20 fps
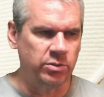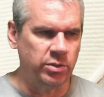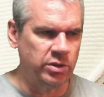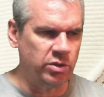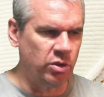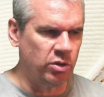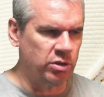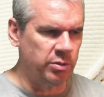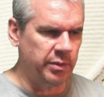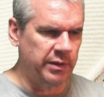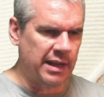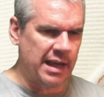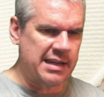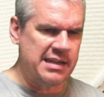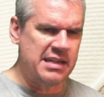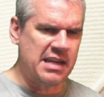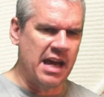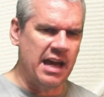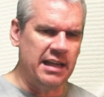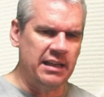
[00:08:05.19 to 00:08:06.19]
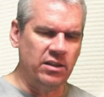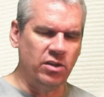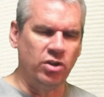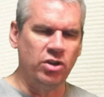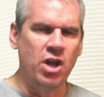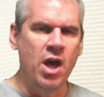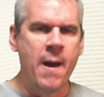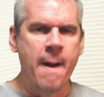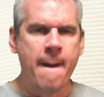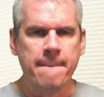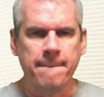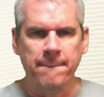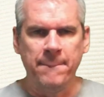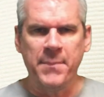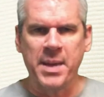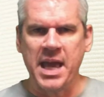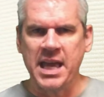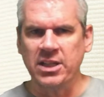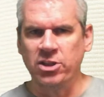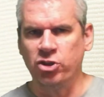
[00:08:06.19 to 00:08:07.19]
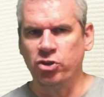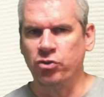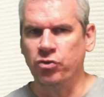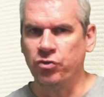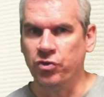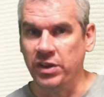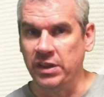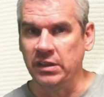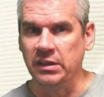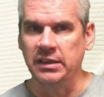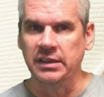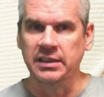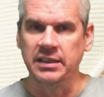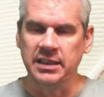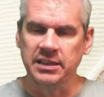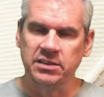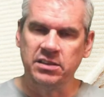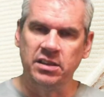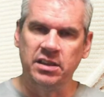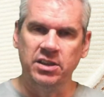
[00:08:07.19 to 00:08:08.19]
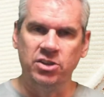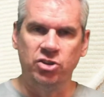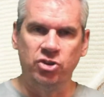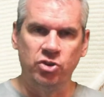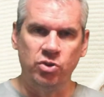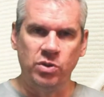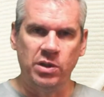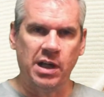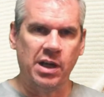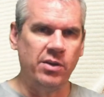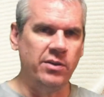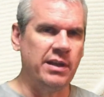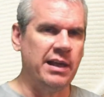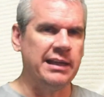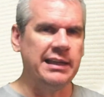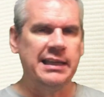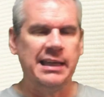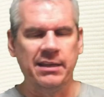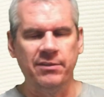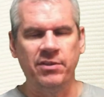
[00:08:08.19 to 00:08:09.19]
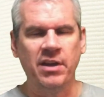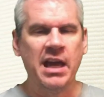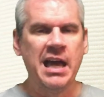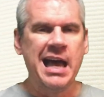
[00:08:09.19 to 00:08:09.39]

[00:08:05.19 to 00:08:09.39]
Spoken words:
We talked about that nylon mesh feel in yesterday's shoe and how that gave